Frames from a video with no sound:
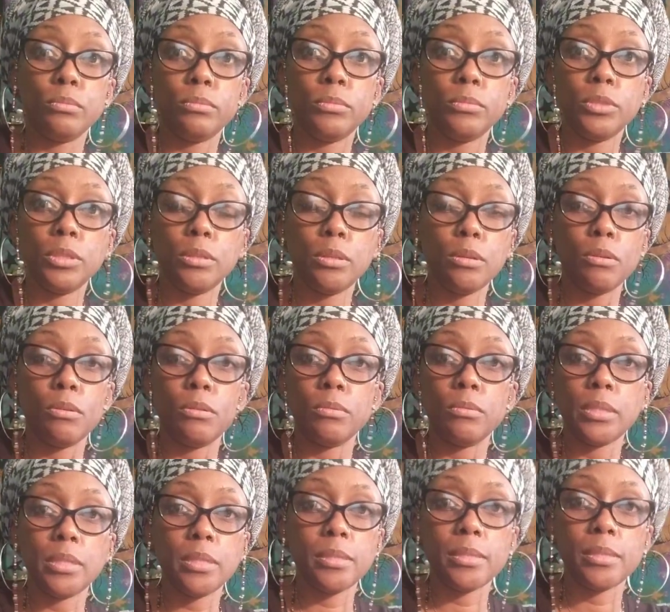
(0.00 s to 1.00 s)
You know,
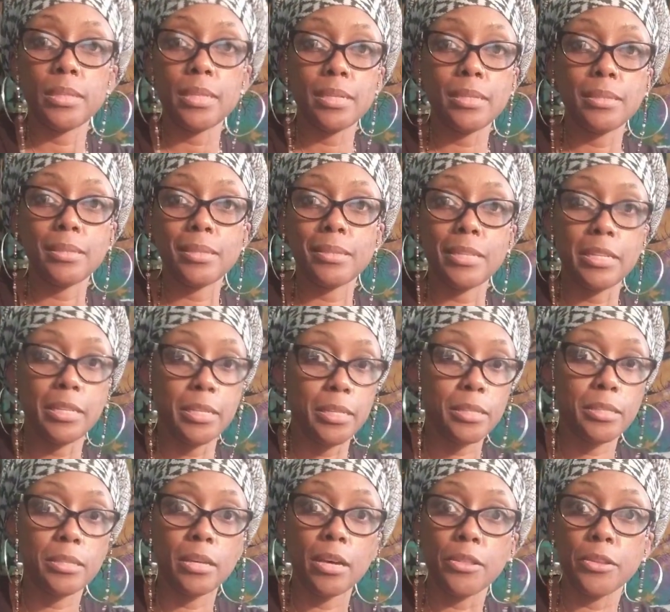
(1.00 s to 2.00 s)
is
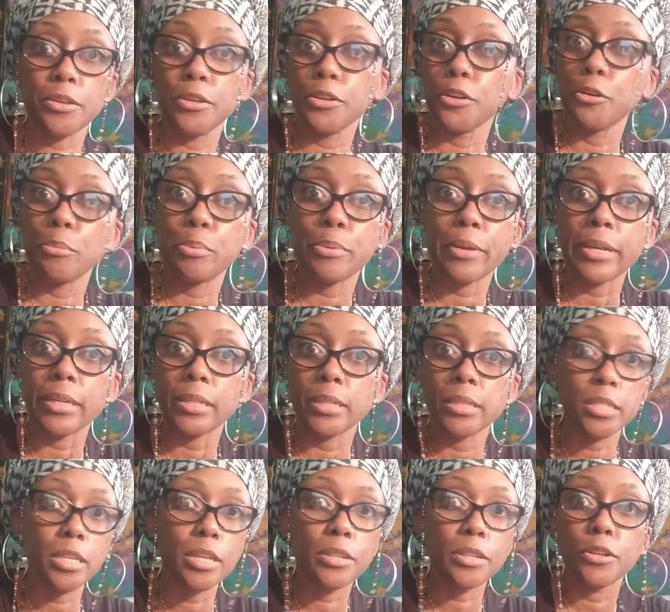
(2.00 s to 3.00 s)
his other girl pregnant? Is
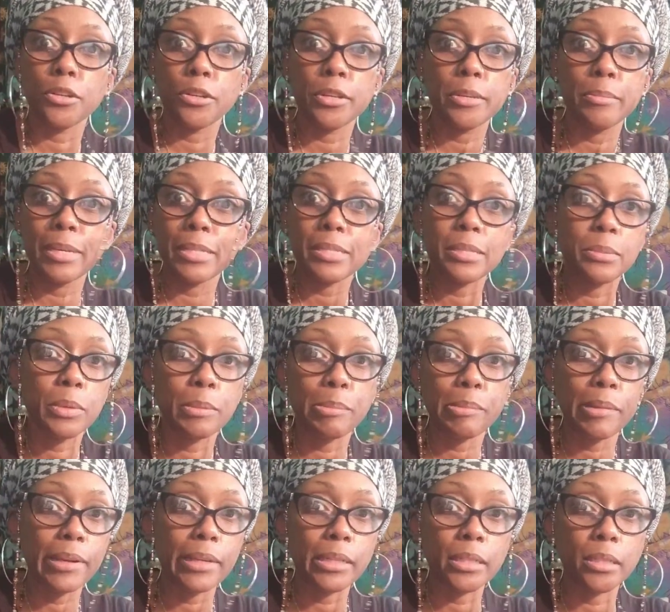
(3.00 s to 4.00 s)
the other girl he messing with
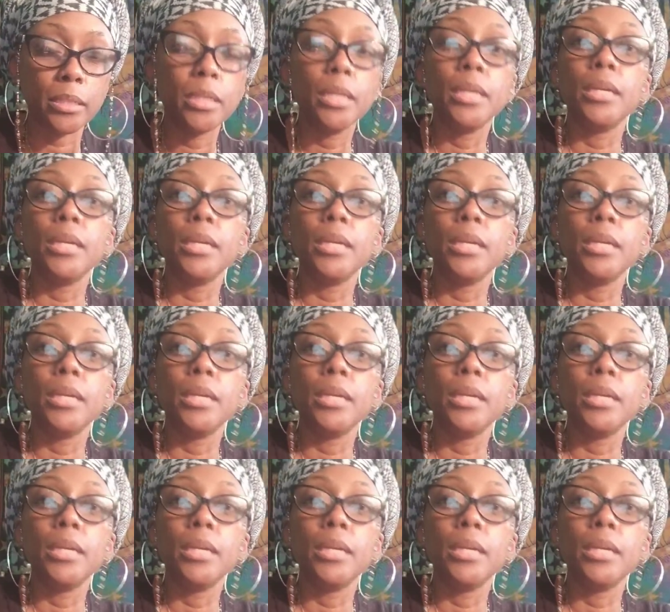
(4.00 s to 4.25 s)
pregnant?